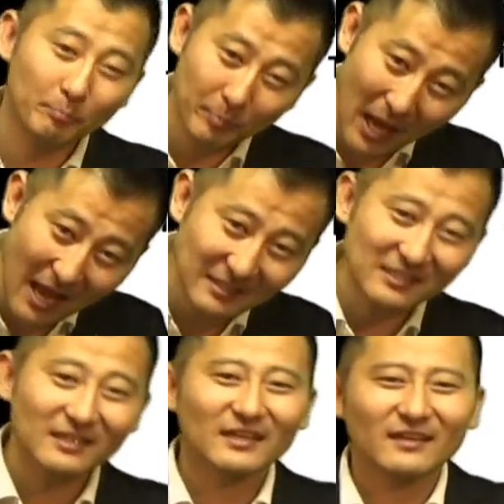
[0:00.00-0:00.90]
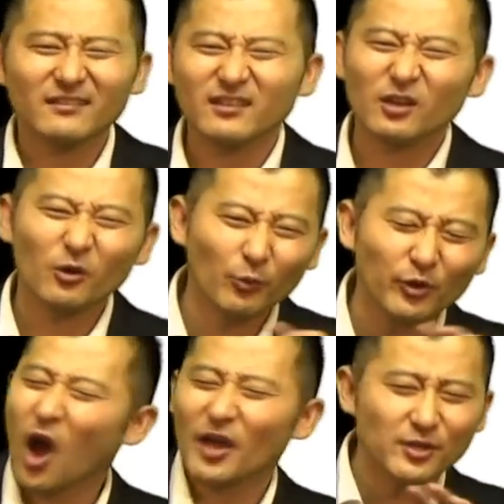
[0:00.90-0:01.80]
But you know, we're
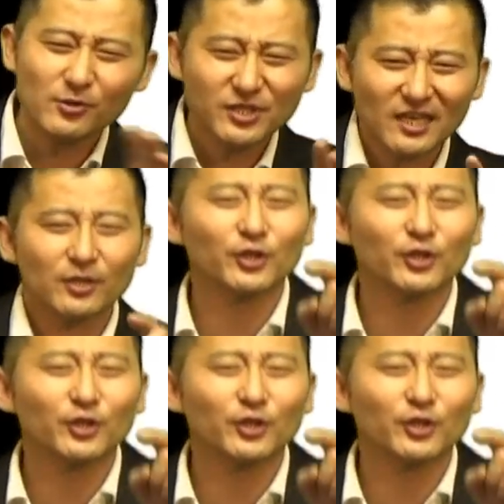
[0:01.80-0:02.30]
not using